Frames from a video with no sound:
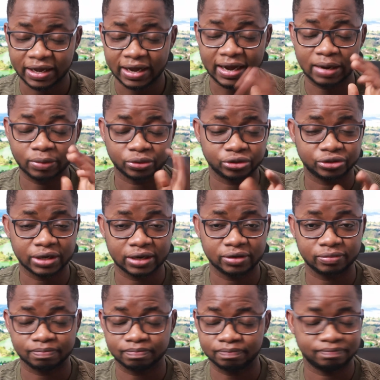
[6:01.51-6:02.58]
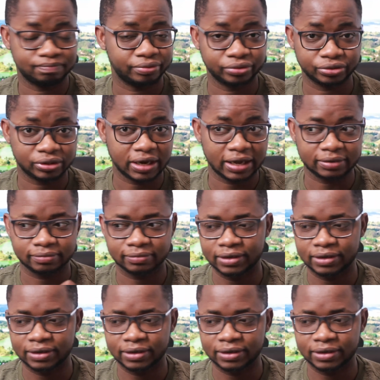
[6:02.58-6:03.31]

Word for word: I will try to post like